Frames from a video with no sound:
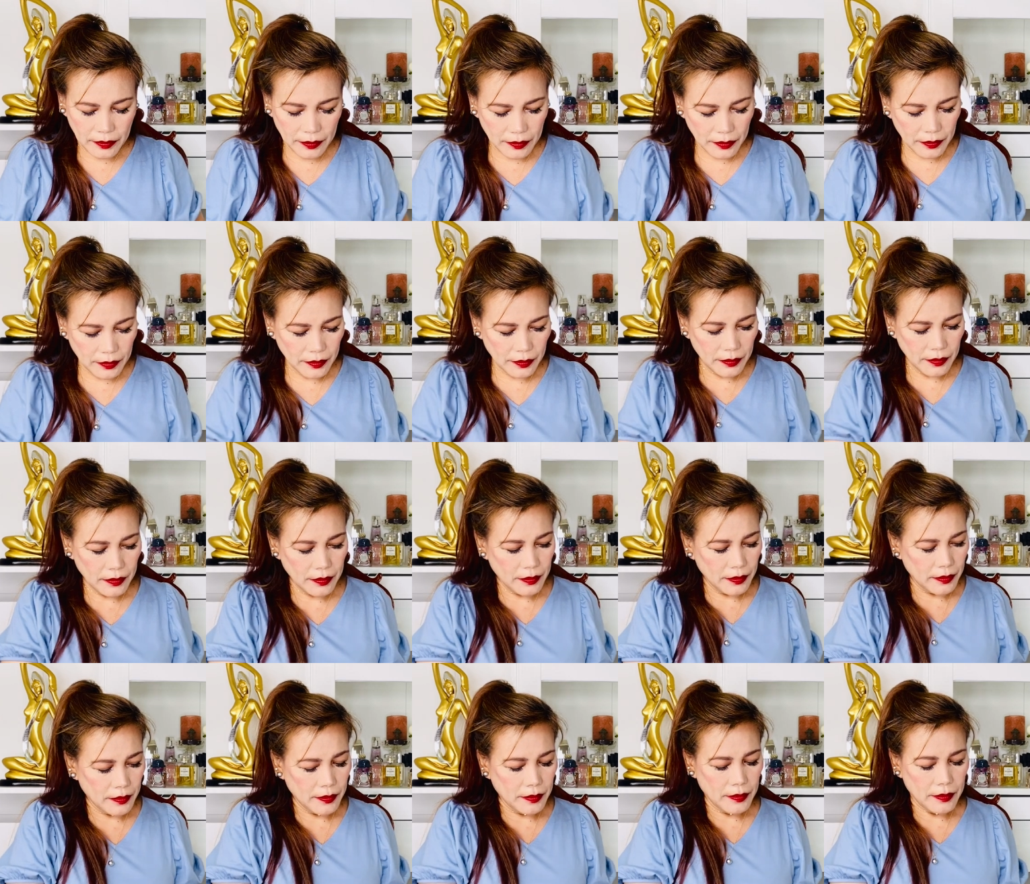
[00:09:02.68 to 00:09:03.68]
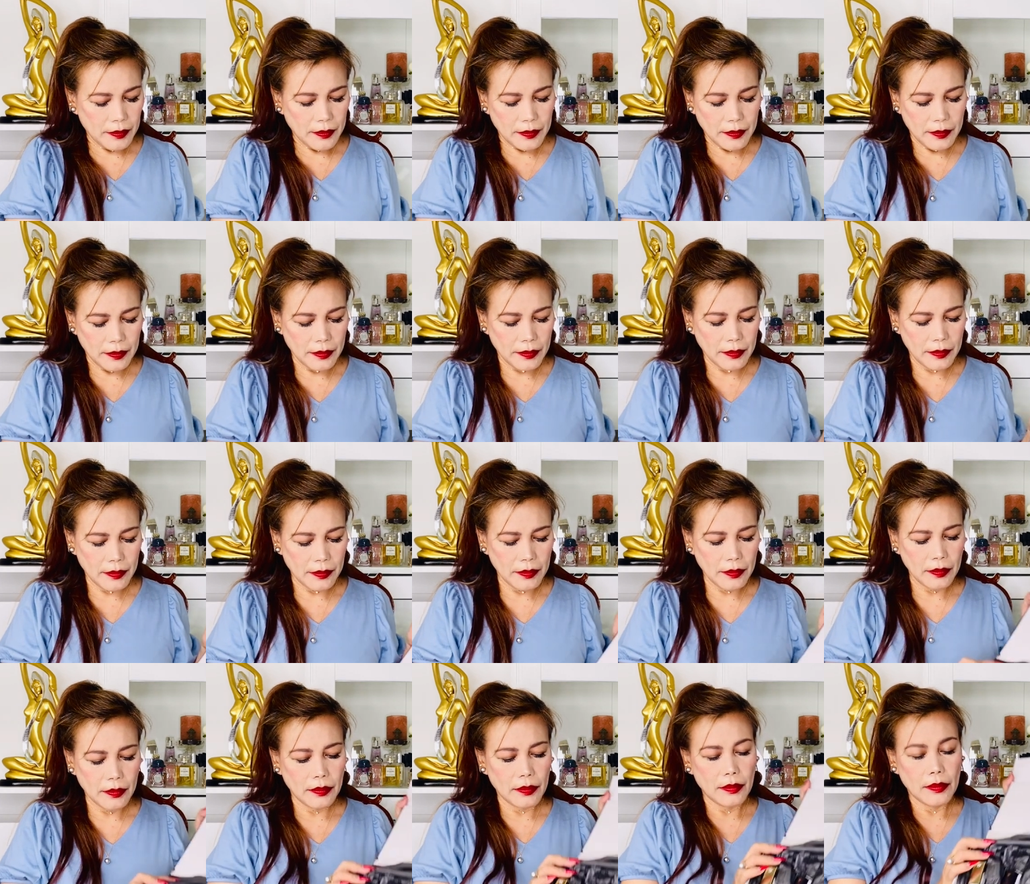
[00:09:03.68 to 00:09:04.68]

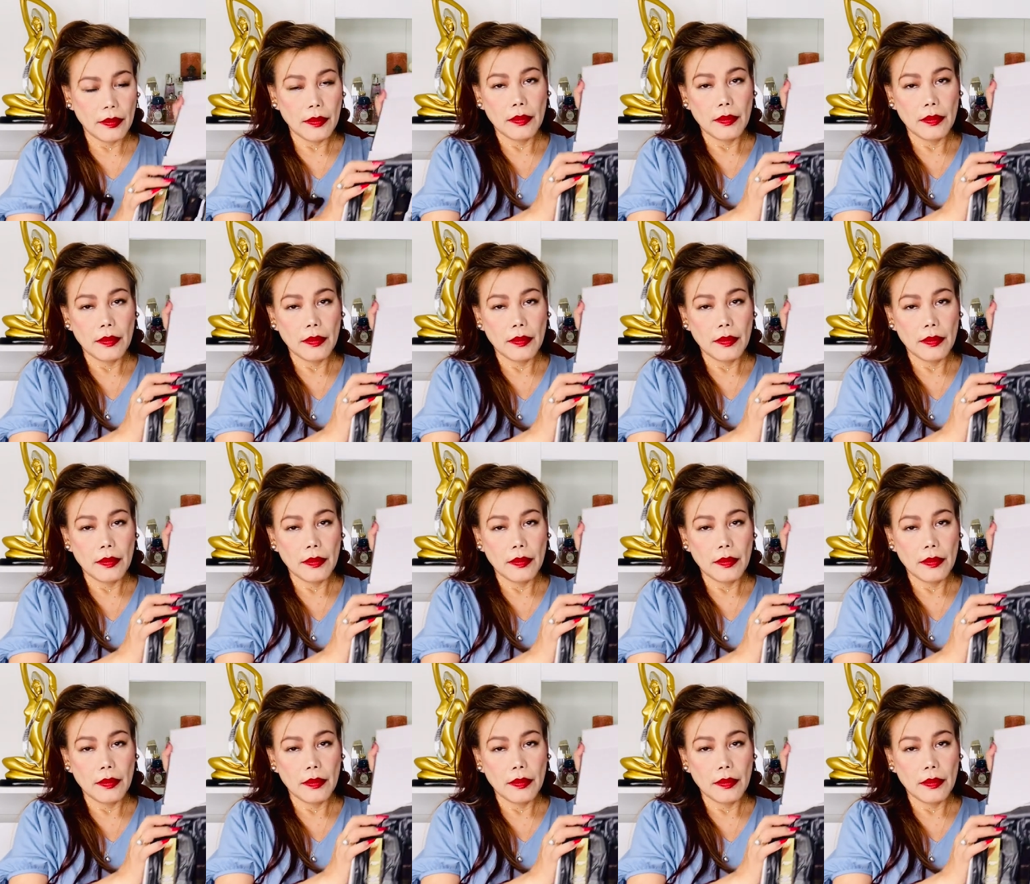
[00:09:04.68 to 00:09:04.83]
[no speech]